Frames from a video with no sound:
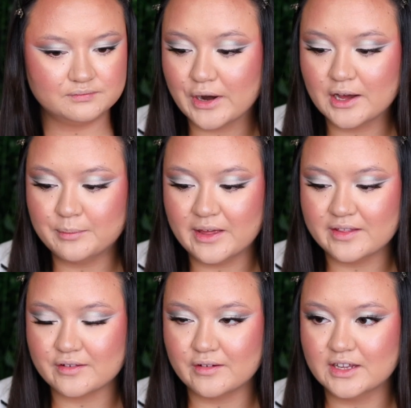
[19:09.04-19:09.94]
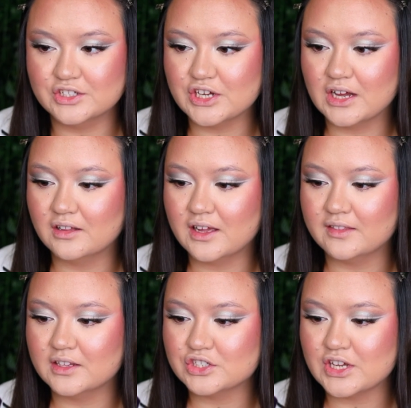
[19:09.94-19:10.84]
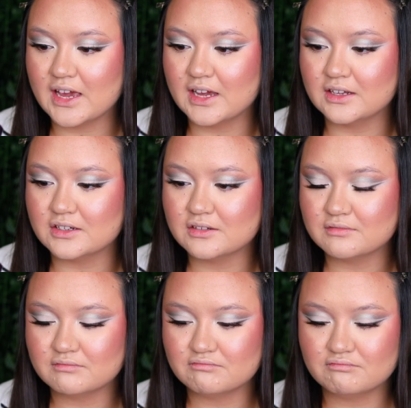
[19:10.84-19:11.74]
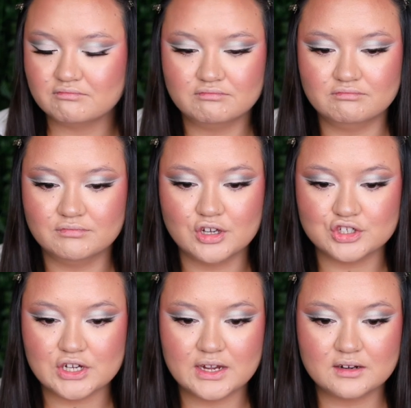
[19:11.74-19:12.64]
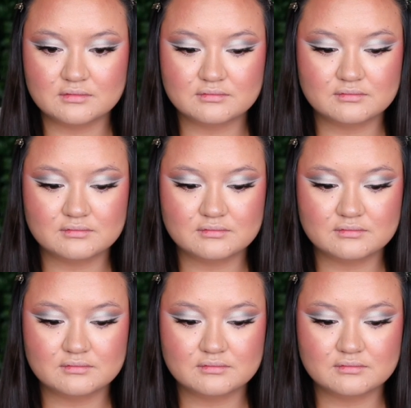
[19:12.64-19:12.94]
Brow pencil and gel in the shade... No shade.